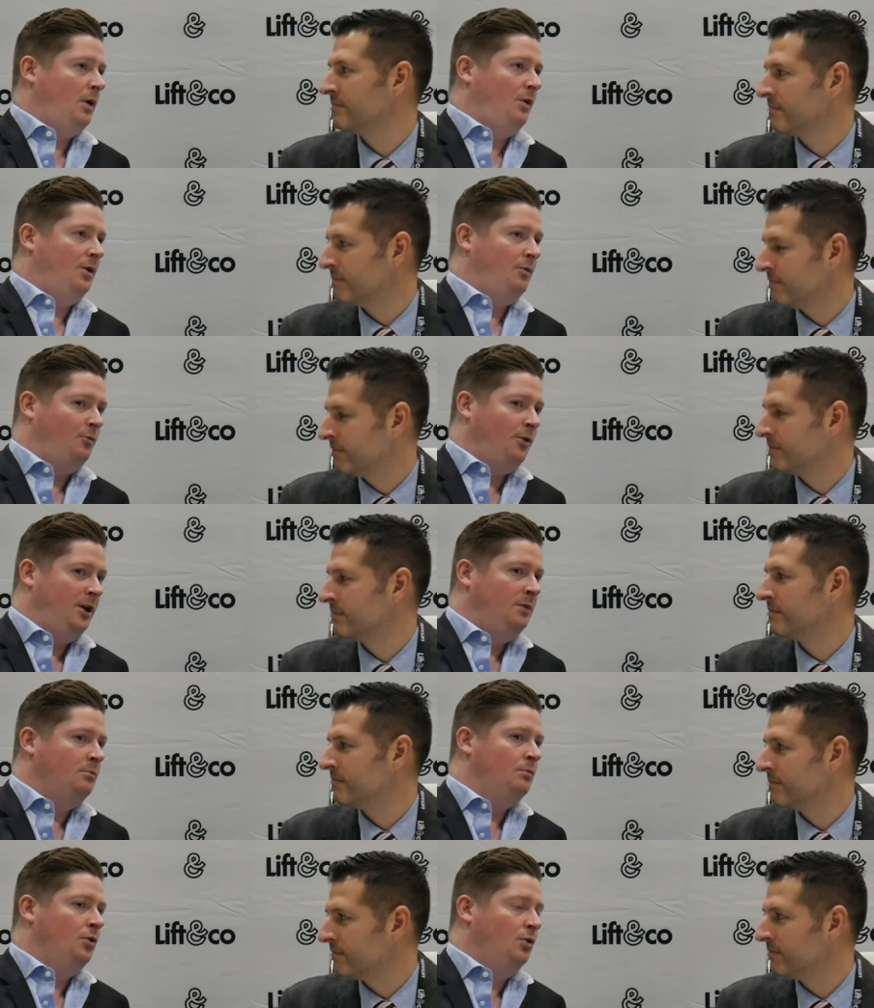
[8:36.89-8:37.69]
Speaker 1: When
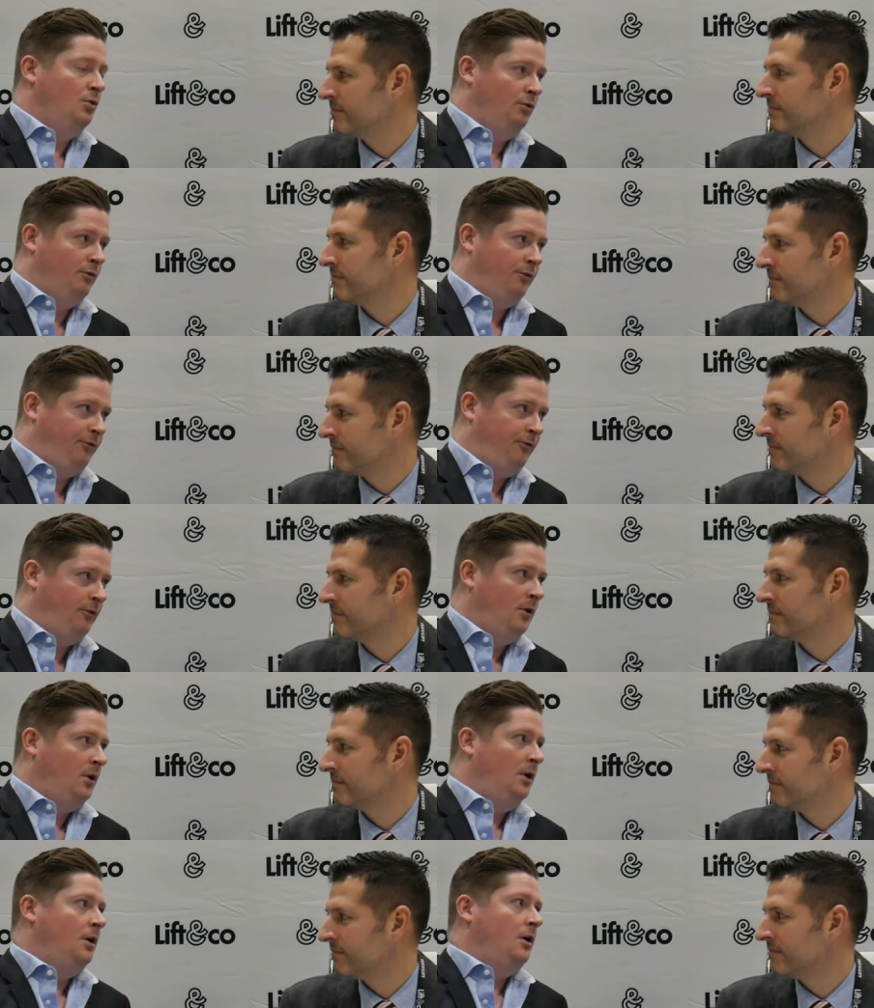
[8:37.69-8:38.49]
we move,
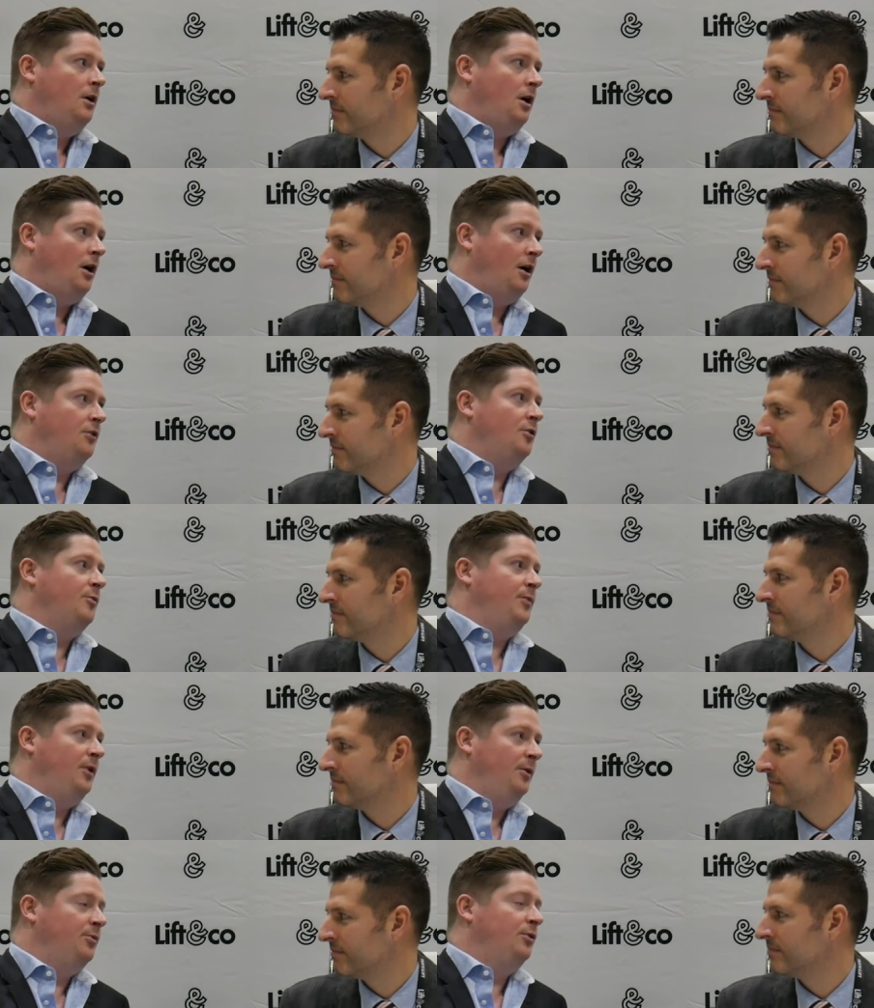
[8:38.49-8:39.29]
other
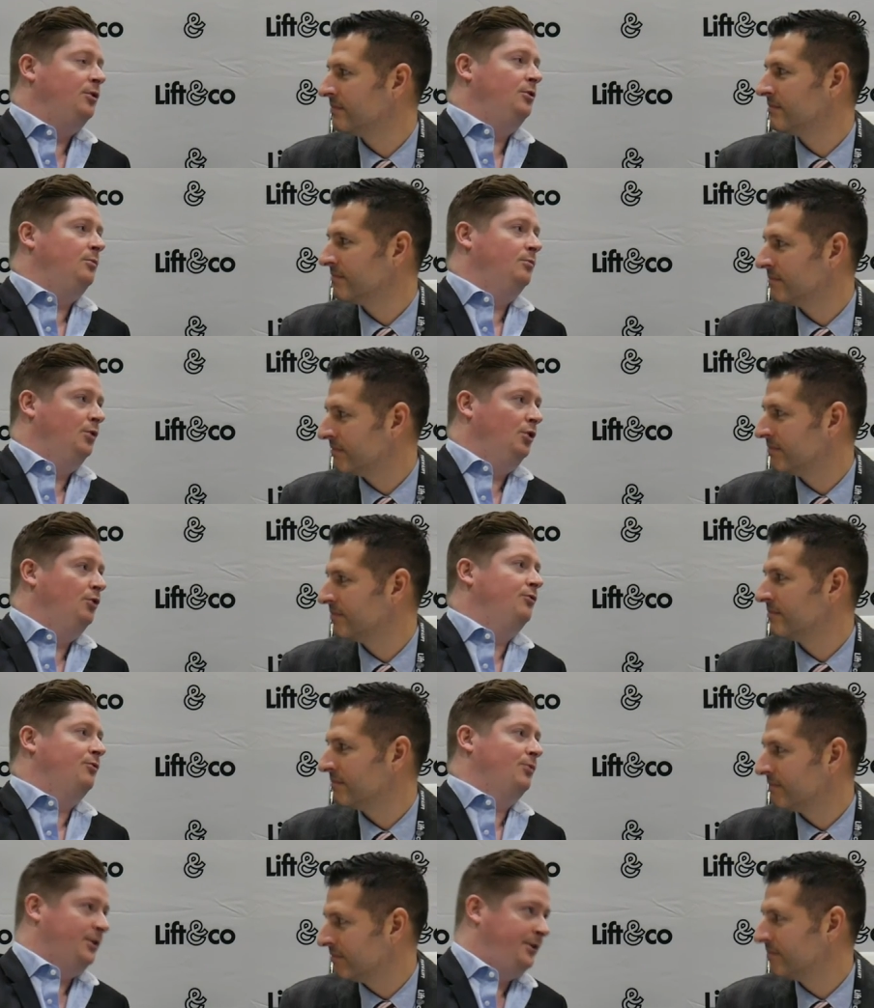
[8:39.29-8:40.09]
people
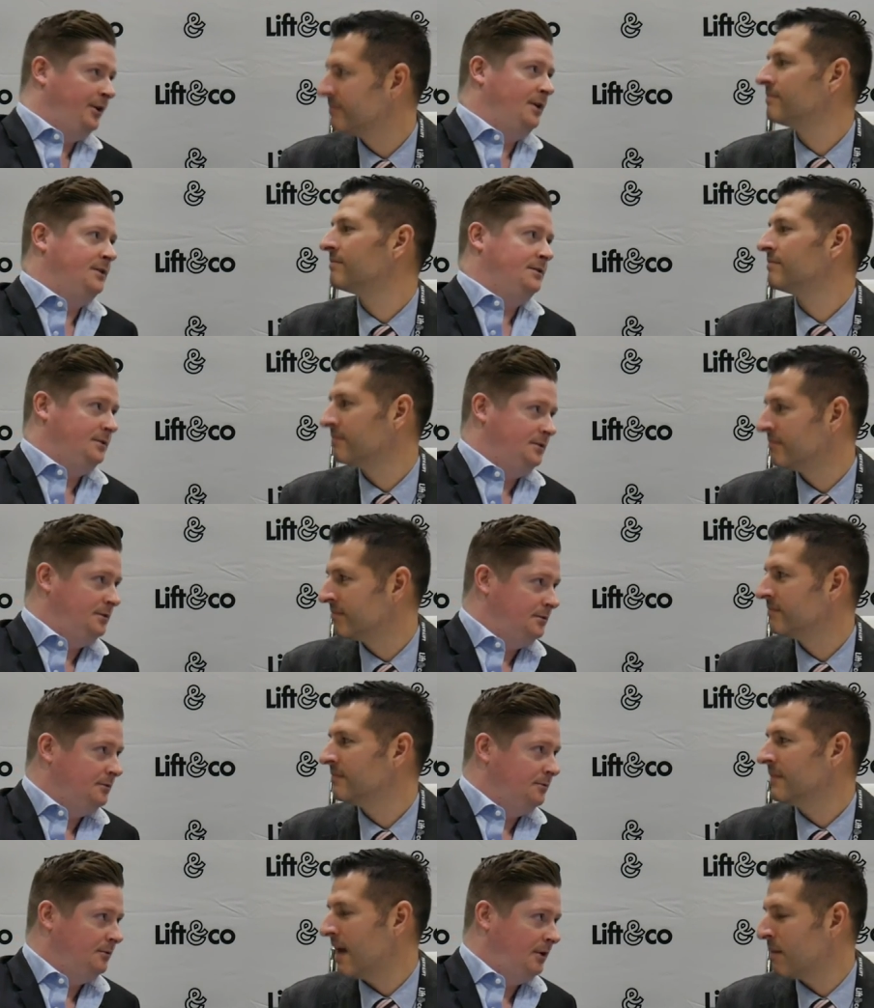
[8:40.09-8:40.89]
move with
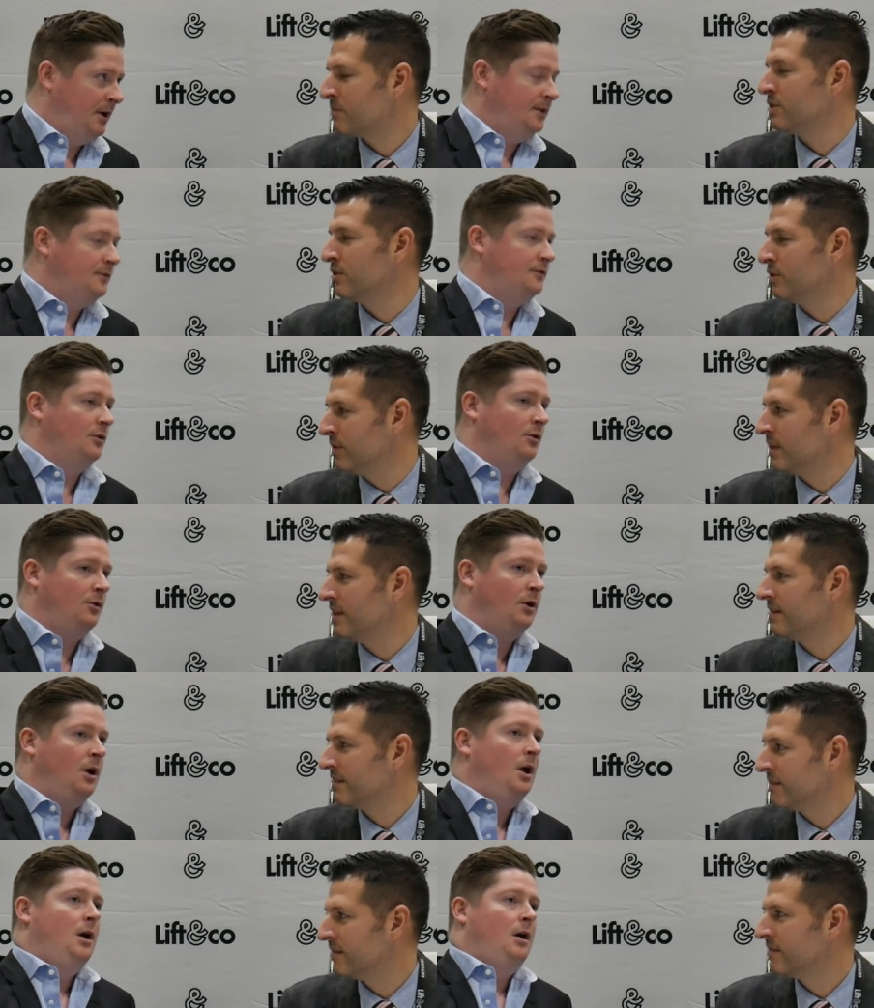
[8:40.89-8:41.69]
us. Right? Absolutely.
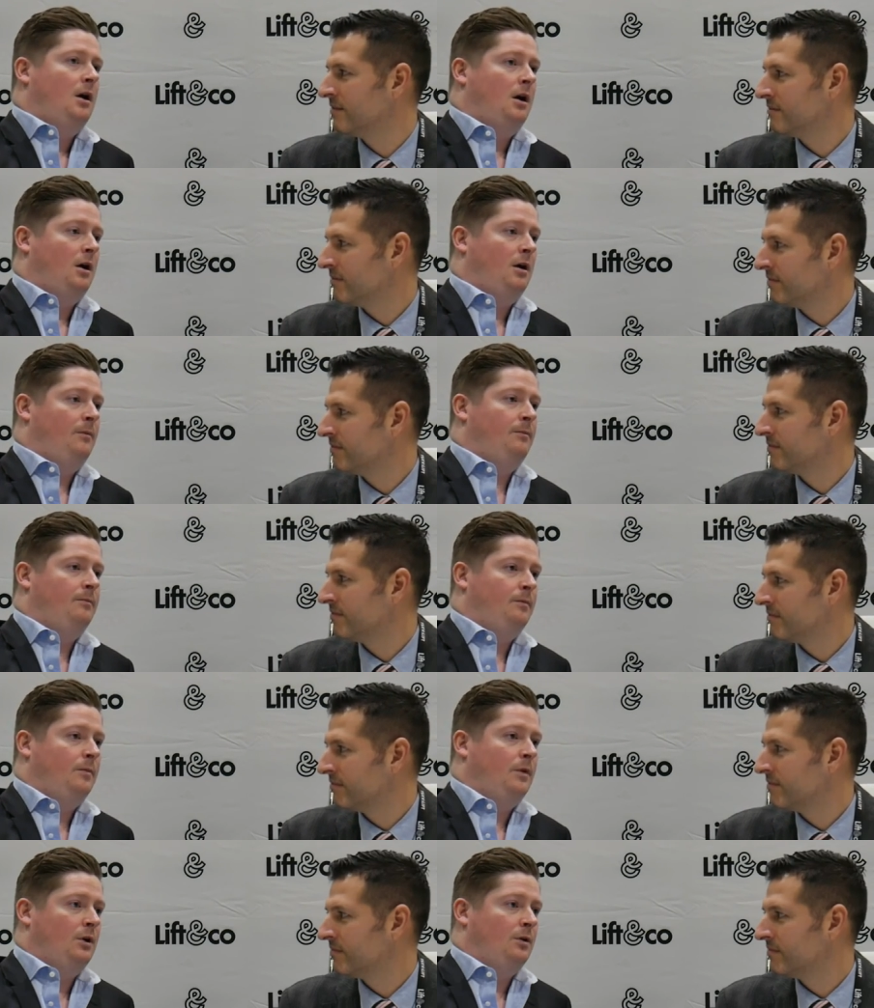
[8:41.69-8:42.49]
So, um,
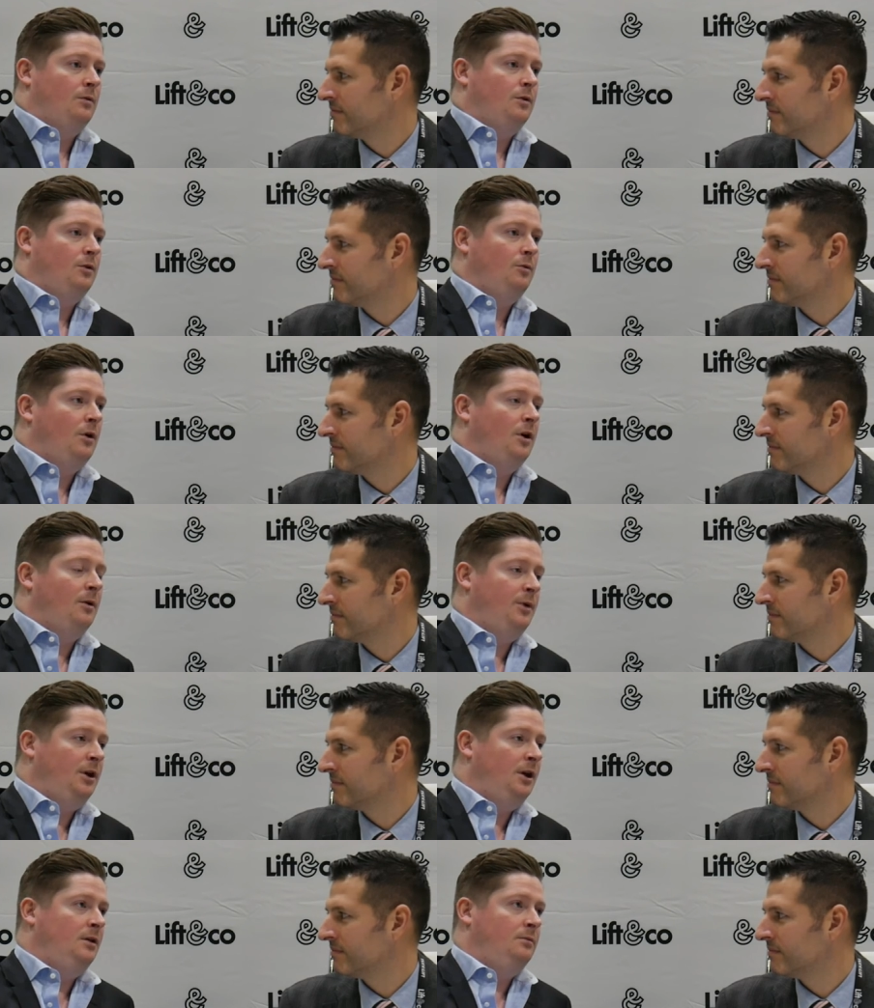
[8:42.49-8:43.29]
you know, you want
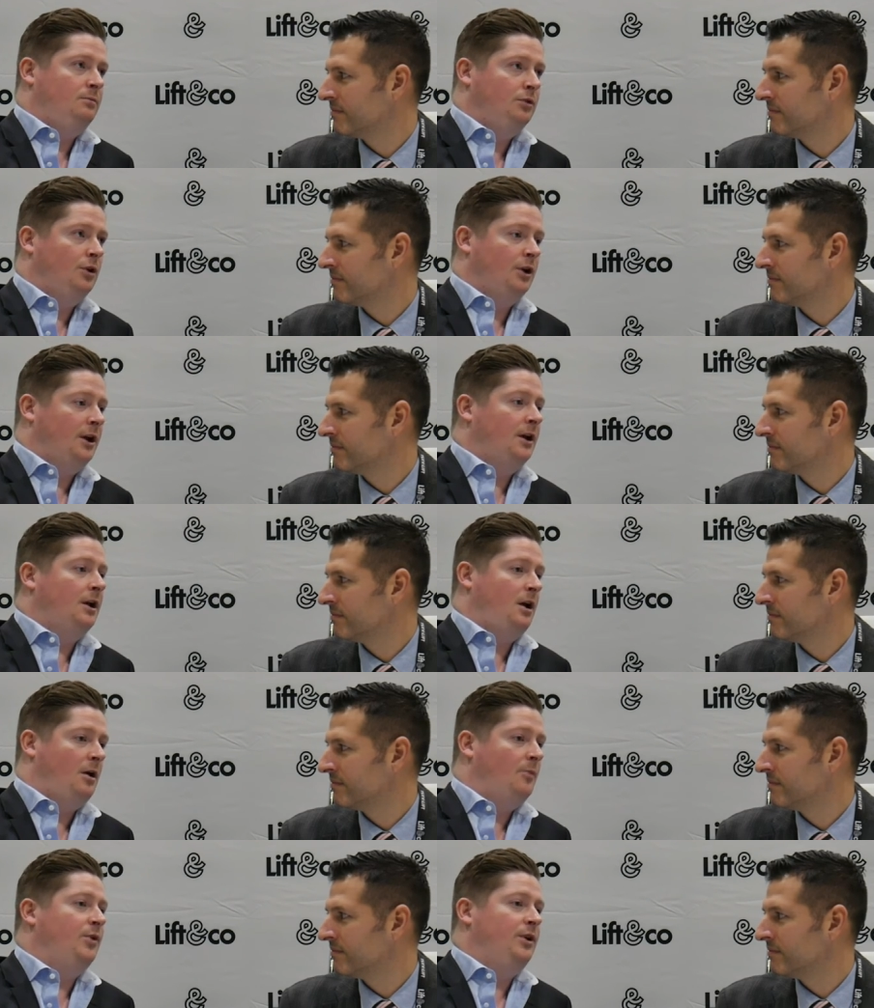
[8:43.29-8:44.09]
to be looking at
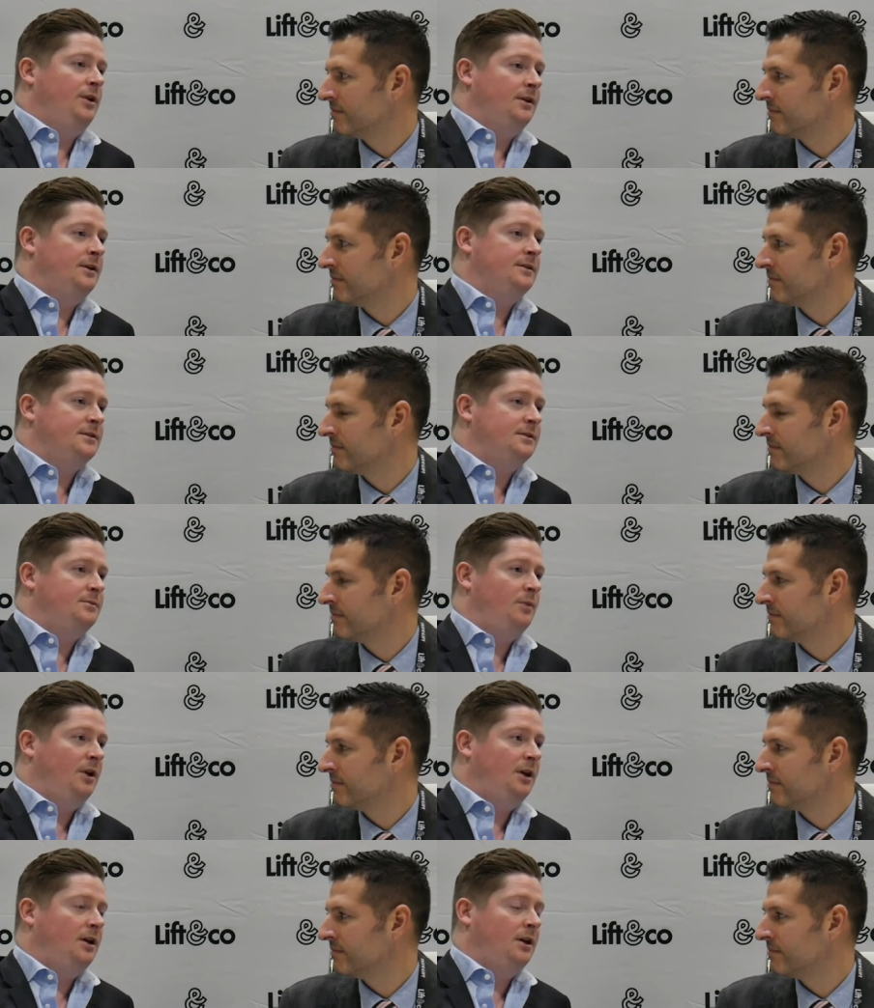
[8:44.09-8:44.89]
a company
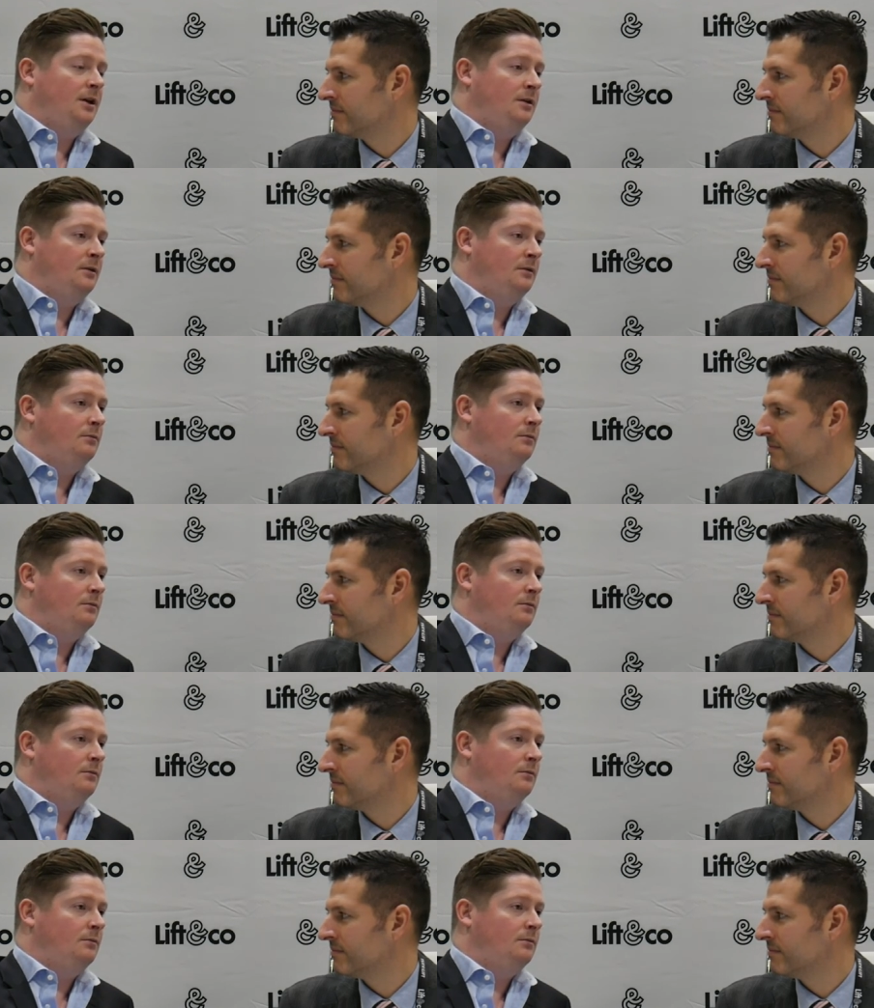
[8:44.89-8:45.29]
that's making